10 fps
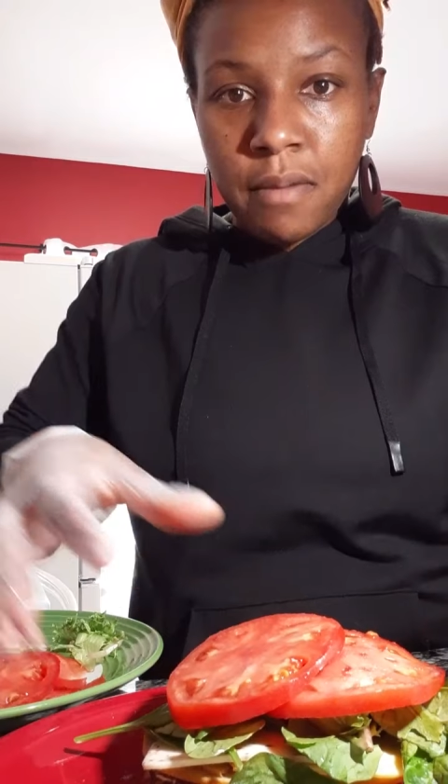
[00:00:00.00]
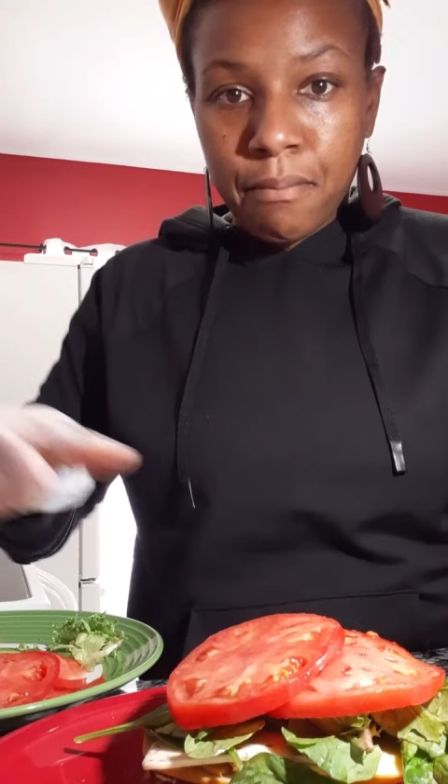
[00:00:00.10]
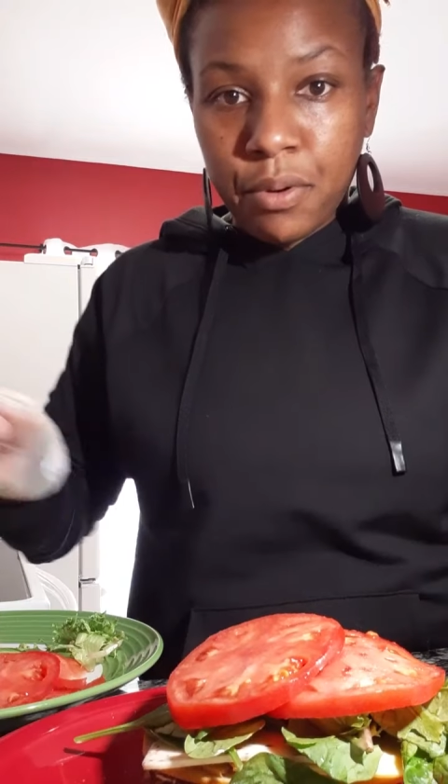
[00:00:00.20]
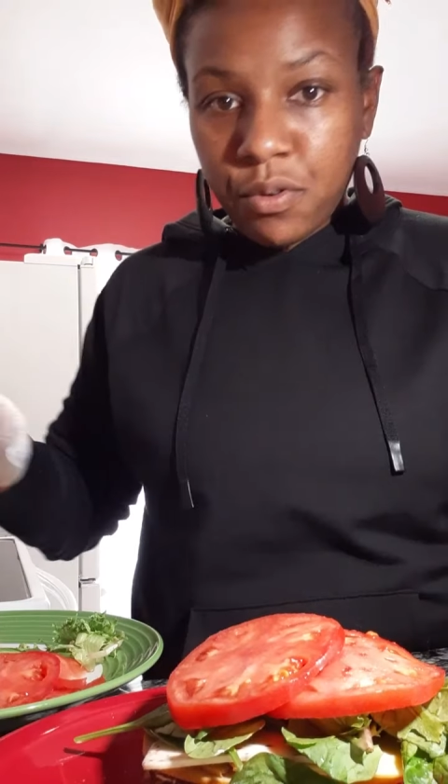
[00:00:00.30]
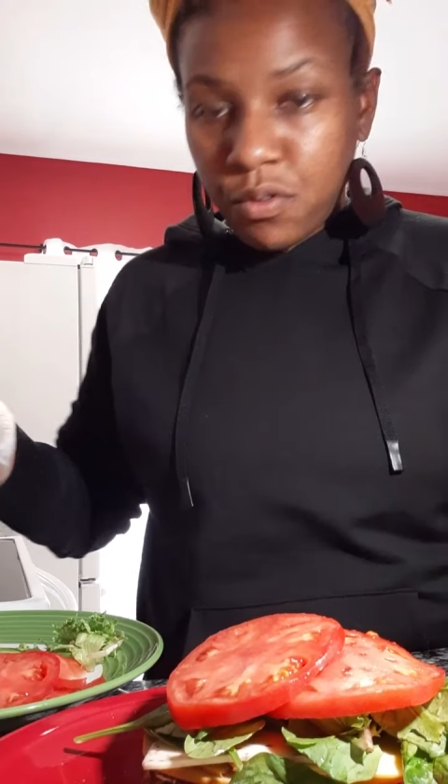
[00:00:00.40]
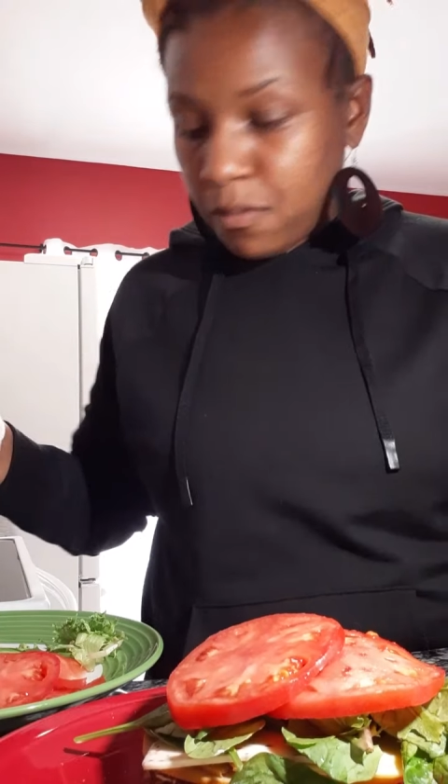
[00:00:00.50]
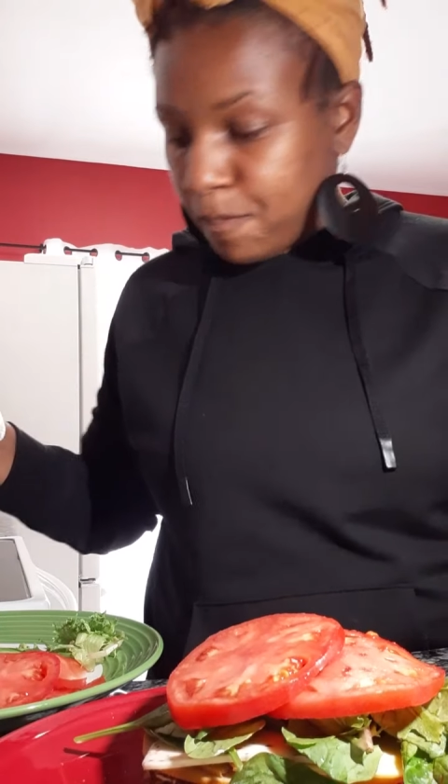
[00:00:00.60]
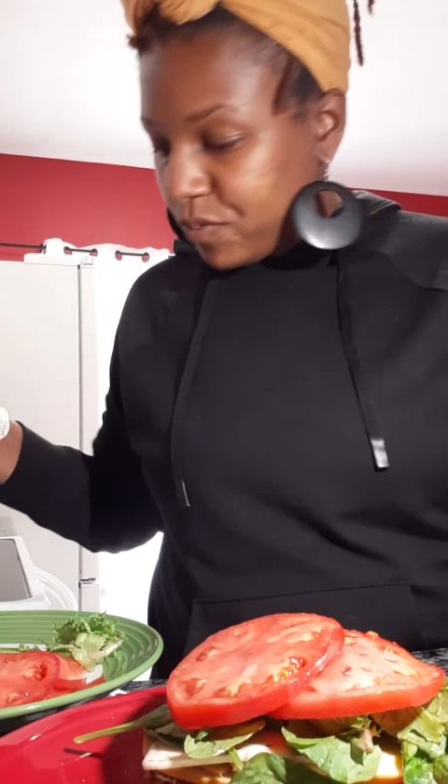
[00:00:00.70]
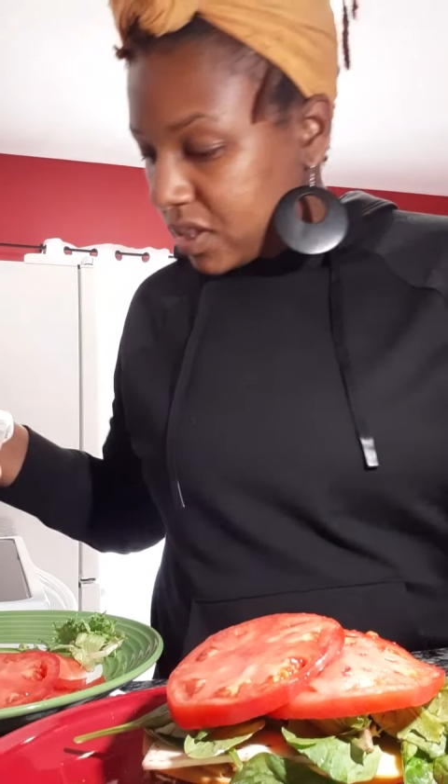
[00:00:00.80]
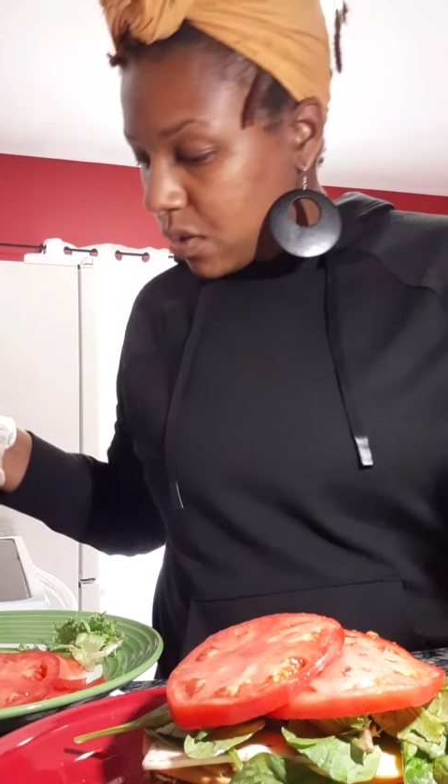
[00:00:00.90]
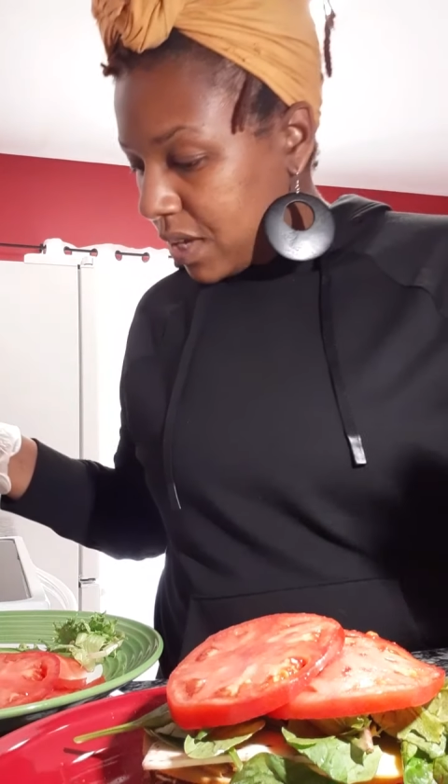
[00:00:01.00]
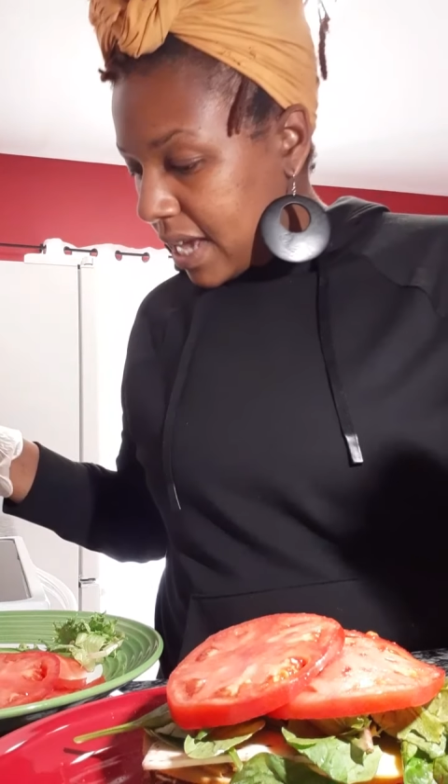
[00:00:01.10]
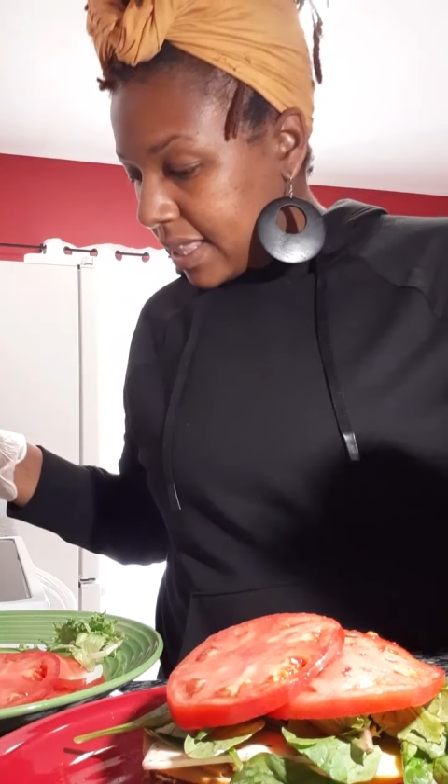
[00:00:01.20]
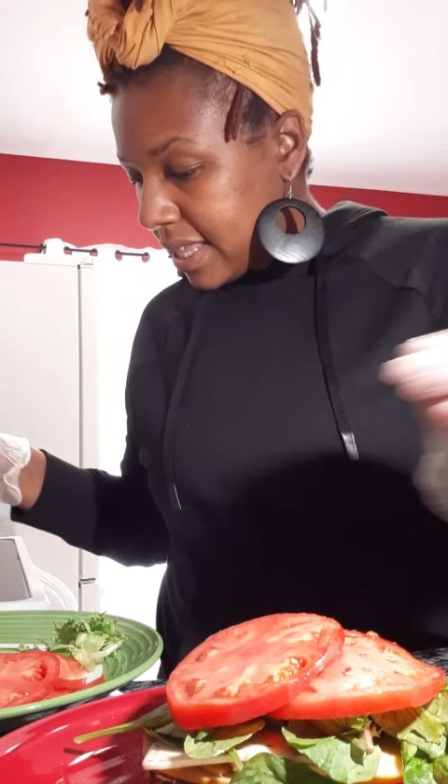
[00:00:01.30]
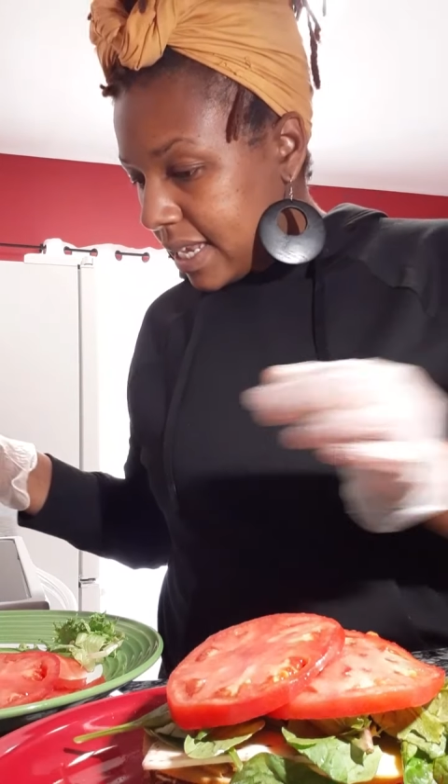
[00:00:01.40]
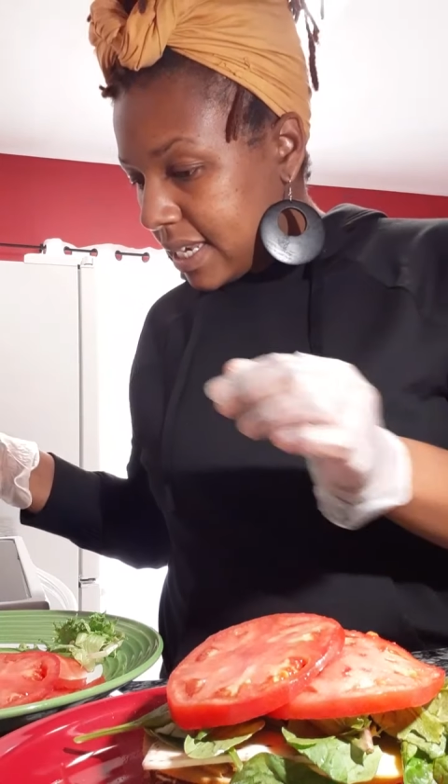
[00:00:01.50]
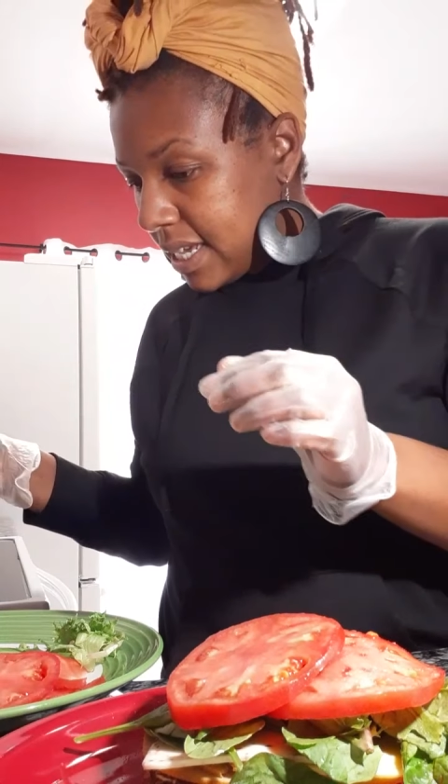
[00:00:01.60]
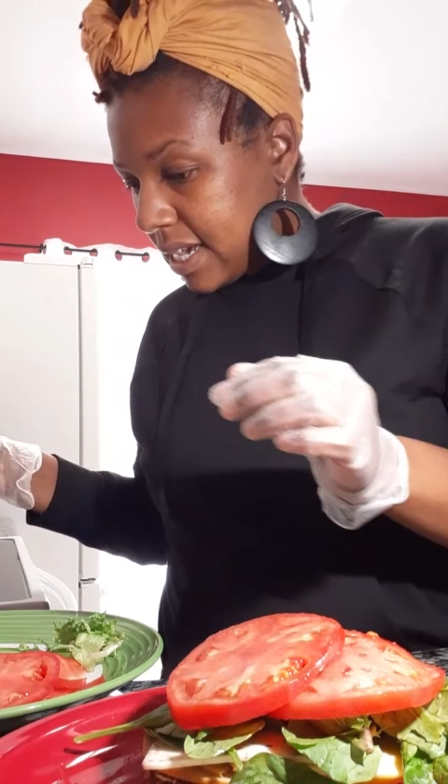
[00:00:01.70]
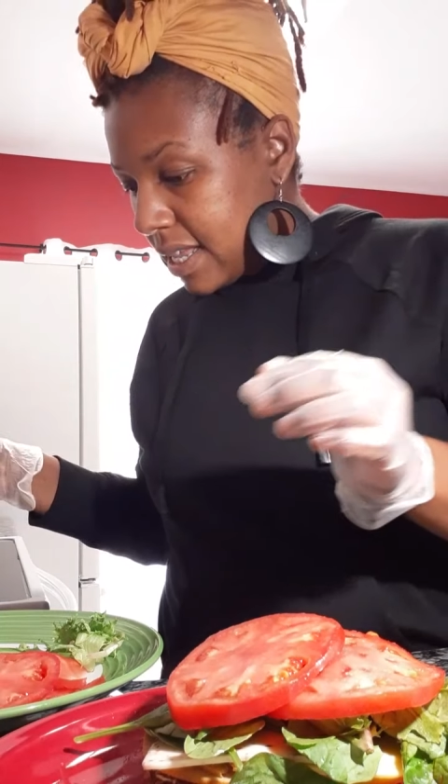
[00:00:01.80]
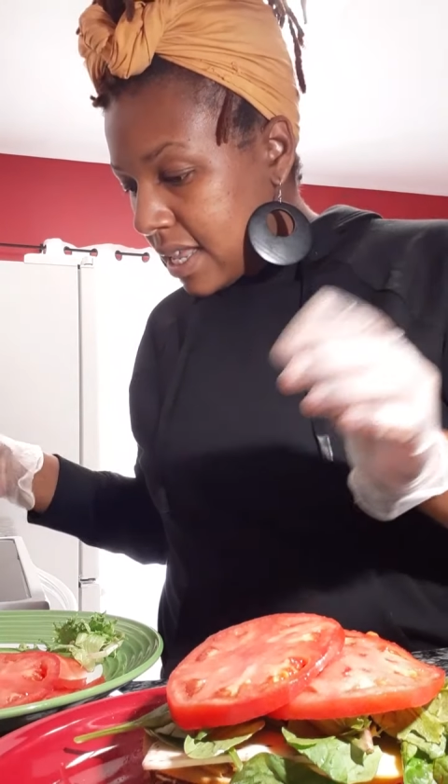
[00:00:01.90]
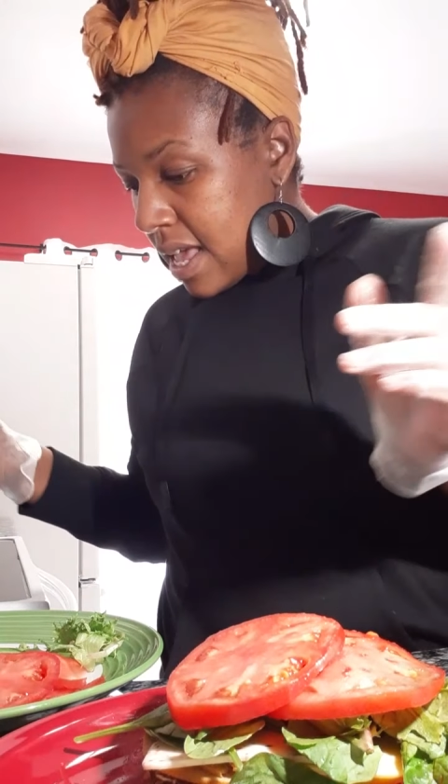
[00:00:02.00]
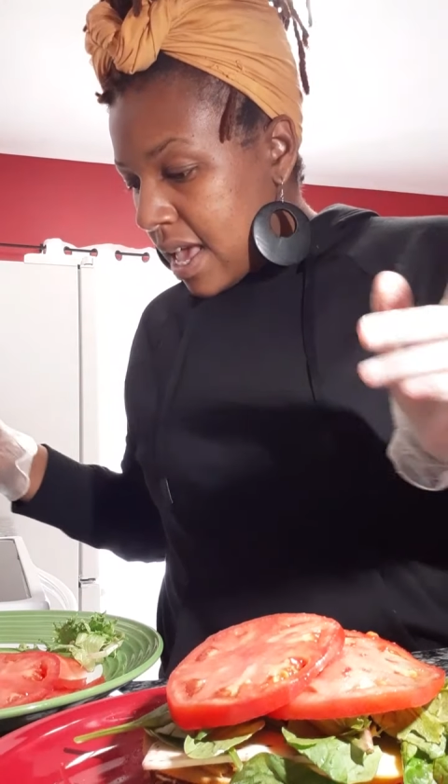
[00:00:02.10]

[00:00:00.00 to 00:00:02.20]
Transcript: Boom. So we got that done.